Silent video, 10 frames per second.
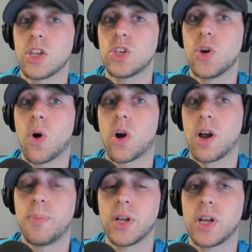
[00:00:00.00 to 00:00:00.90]
Your
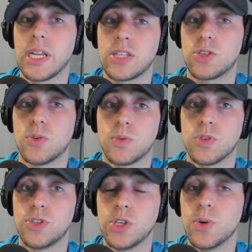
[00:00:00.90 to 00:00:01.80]
ability to
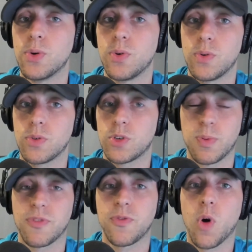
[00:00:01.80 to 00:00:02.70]
do, to
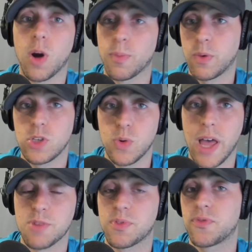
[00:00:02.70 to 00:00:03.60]
perform, like, would you
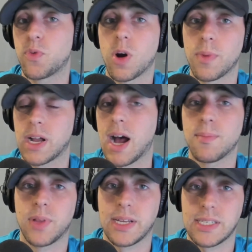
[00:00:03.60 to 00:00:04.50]
rather perform a
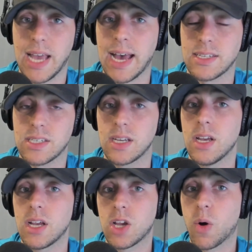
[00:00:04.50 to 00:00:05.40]
complex task
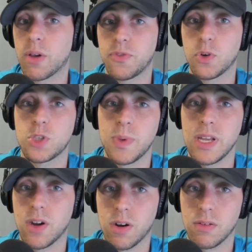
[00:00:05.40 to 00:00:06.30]
going full
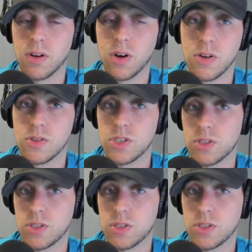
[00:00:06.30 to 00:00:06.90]
speed or, or